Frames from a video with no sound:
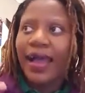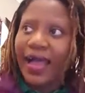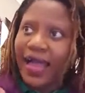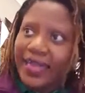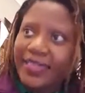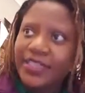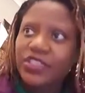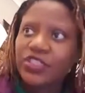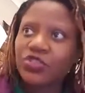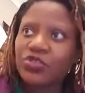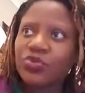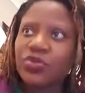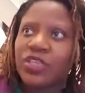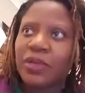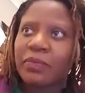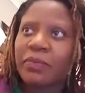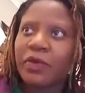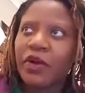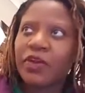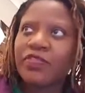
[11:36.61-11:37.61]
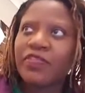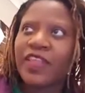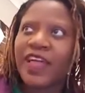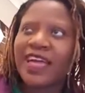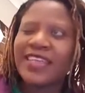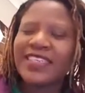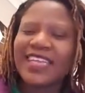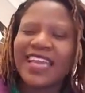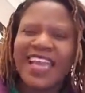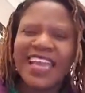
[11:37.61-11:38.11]
attitude about
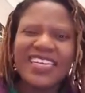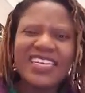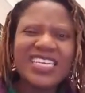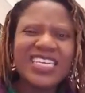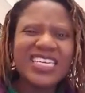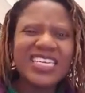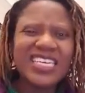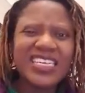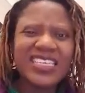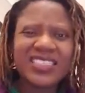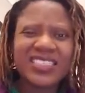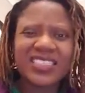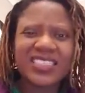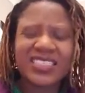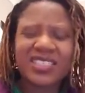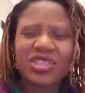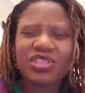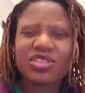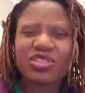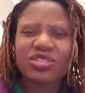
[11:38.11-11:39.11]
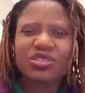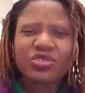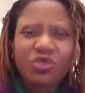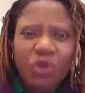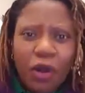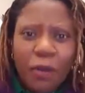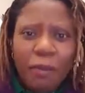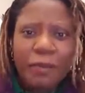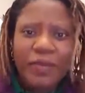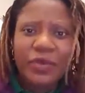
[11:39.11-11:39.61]
that, and he is
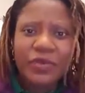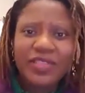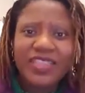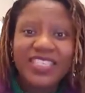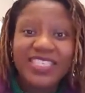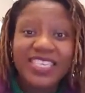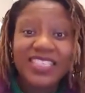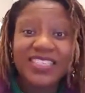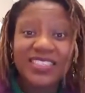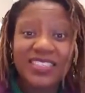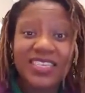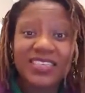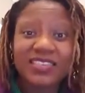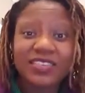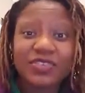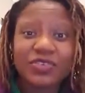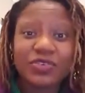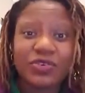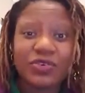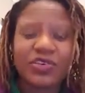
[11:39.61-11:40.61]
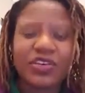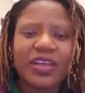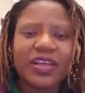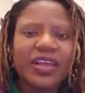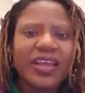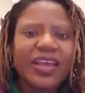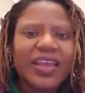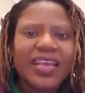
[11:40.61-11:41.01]
throbbing with testosterone.